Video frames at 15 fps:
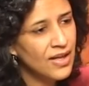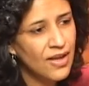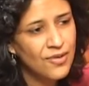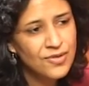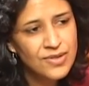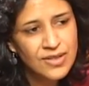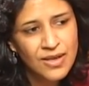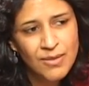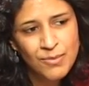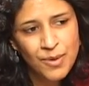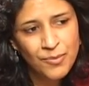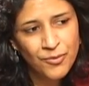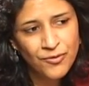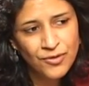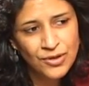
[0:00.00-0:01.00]
else come up
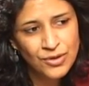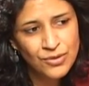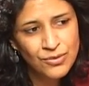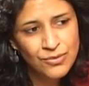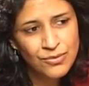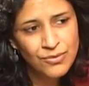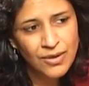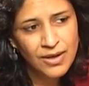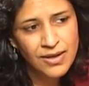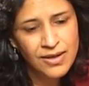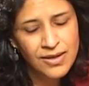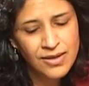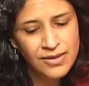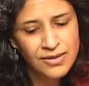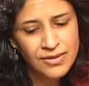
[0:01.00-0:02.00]
for you
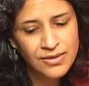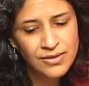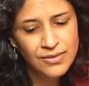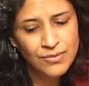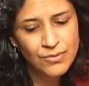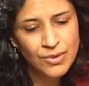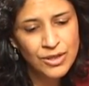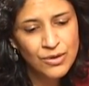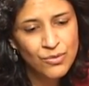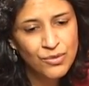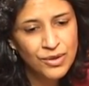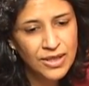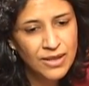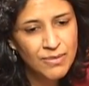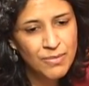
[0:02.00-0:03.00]
when you
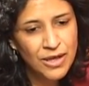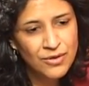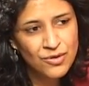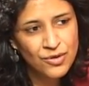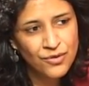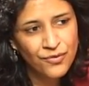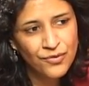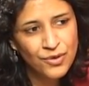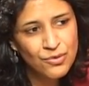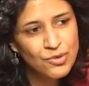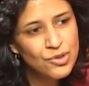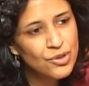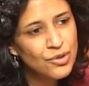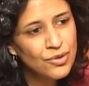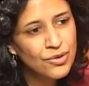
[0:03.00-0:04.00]
think about your
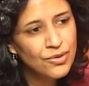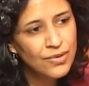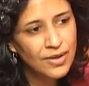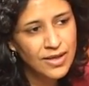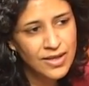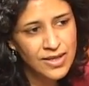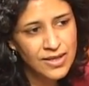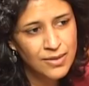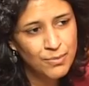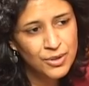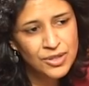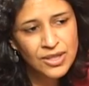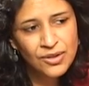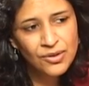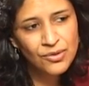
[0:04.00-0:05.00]
future? And
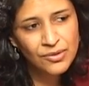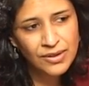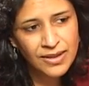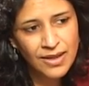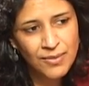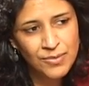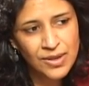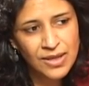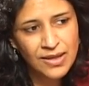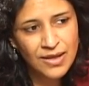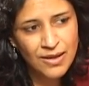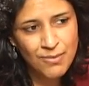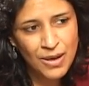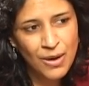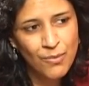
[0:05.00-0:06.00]
particularly I'm thinking
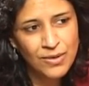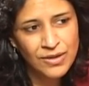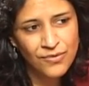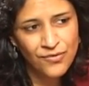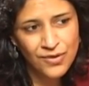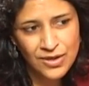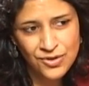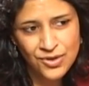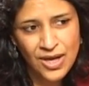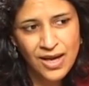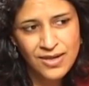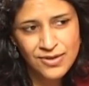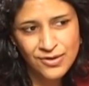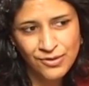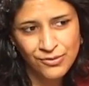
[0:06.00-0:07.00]
about when you finish
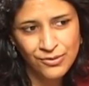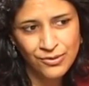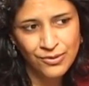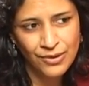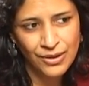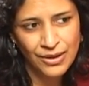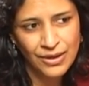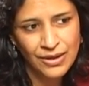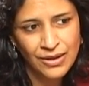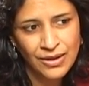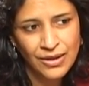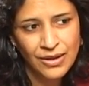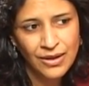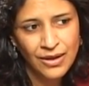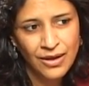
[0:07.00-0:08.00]
high school.
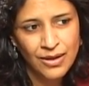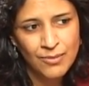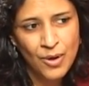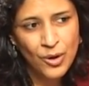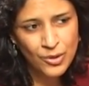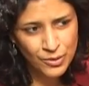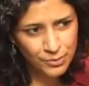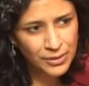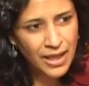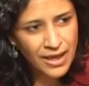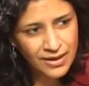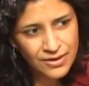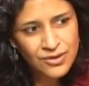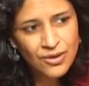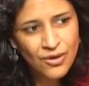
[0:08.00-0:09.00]
Are you
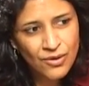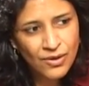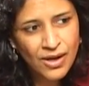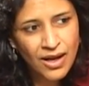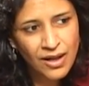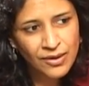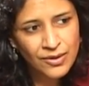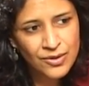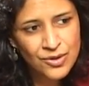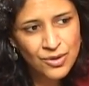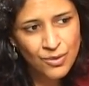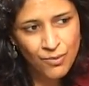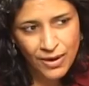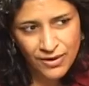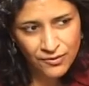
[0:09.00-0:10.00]
planning to go to college
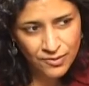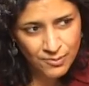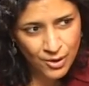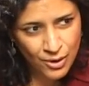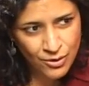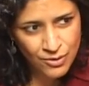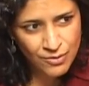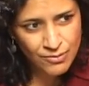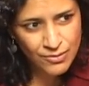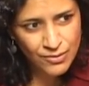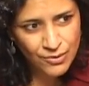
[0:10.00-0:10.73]
away from home,